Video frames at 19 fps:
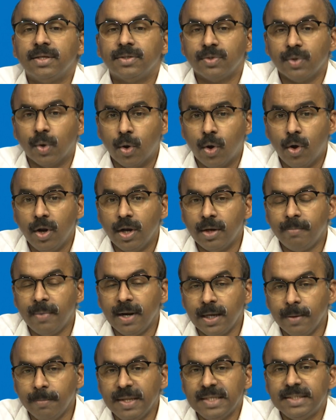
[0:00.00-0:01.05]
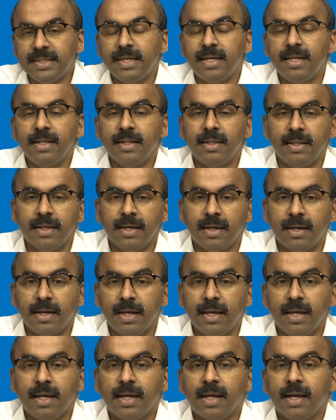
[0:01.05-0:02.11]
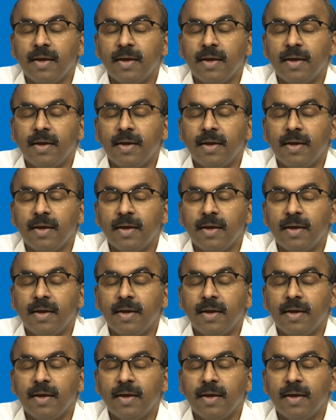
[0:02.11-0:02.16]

so called multiplicity theory,